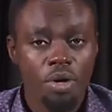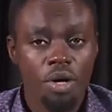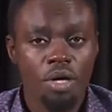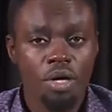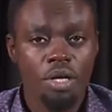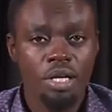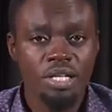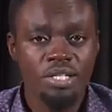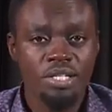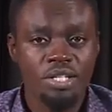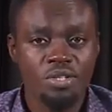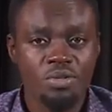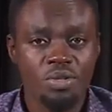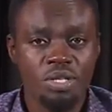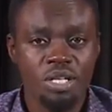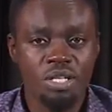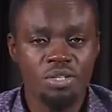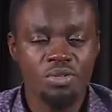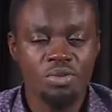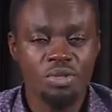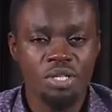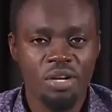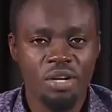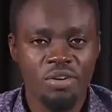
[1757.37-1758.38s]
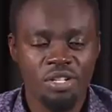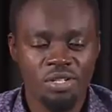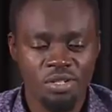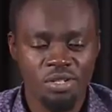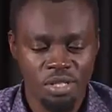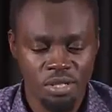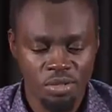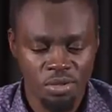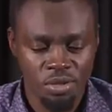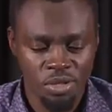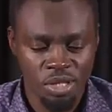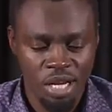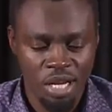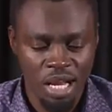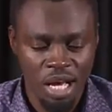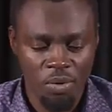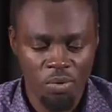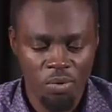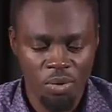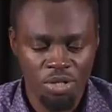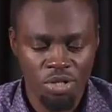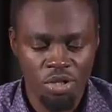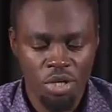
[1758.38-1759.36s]
uh, listen to the, to, the, to, the, to the
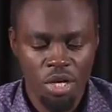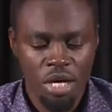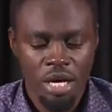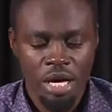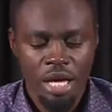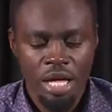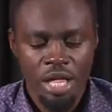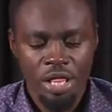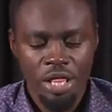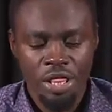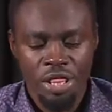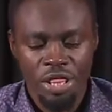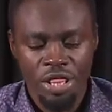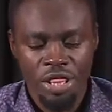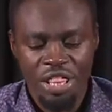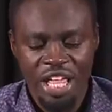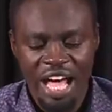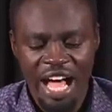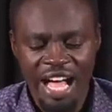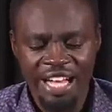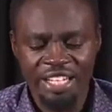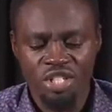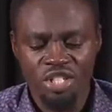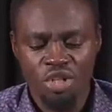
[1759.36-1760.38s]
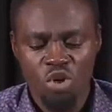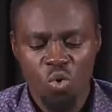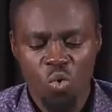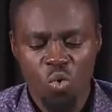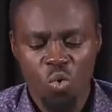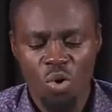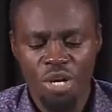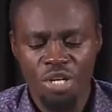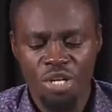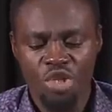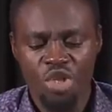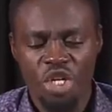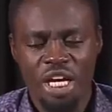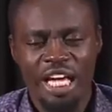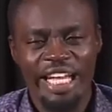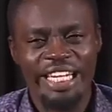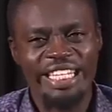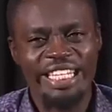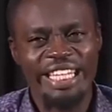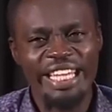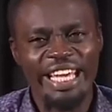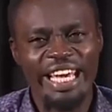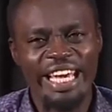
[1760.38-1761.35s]
language, that which
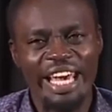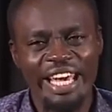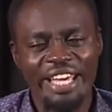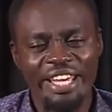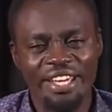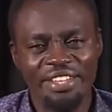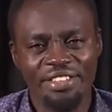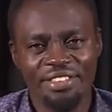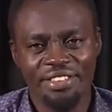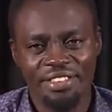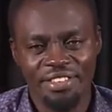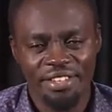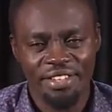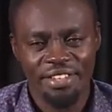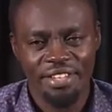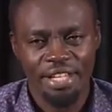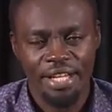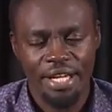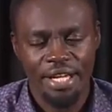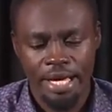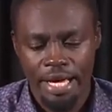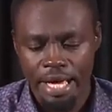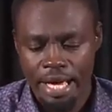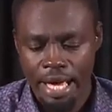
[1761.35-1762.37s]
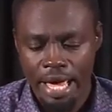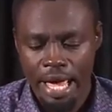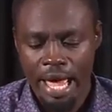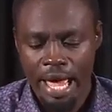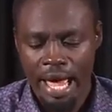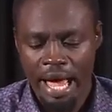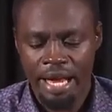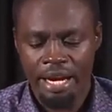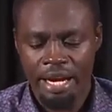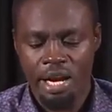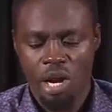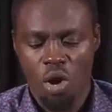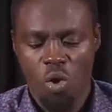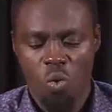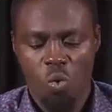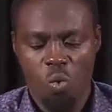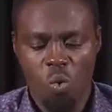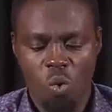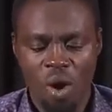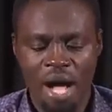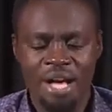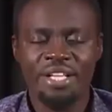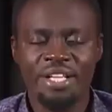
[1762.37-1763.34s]
decayeth and
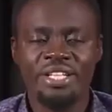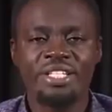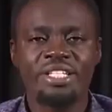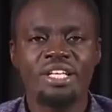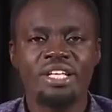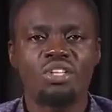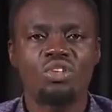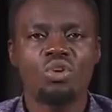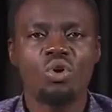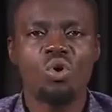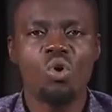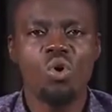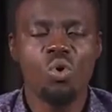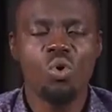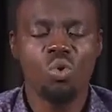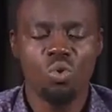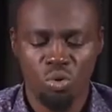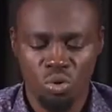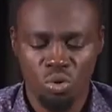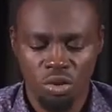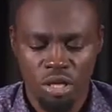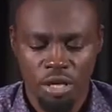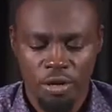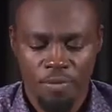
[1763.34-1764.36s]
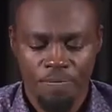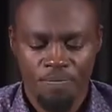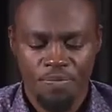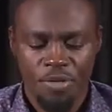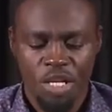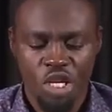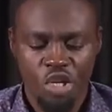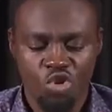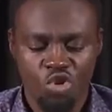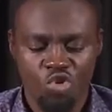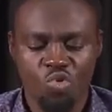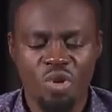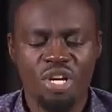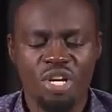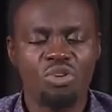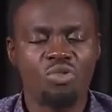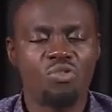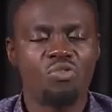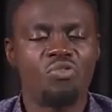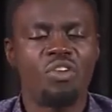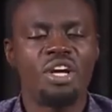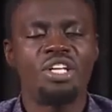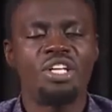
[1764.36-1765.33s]
waxeth old is
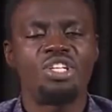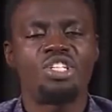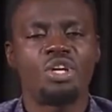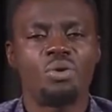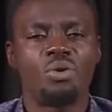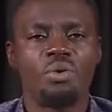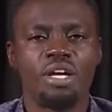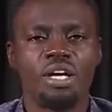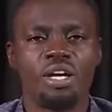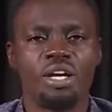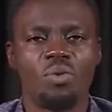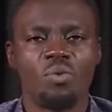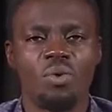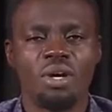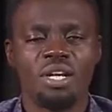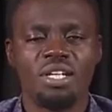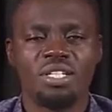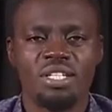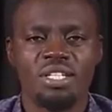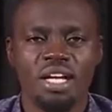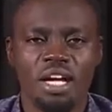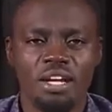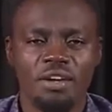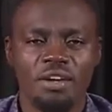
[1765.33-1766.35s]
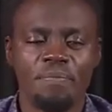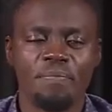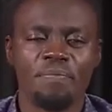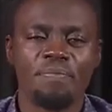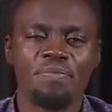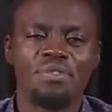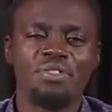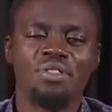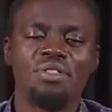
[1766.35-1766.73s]
ready to vanish away. What is that?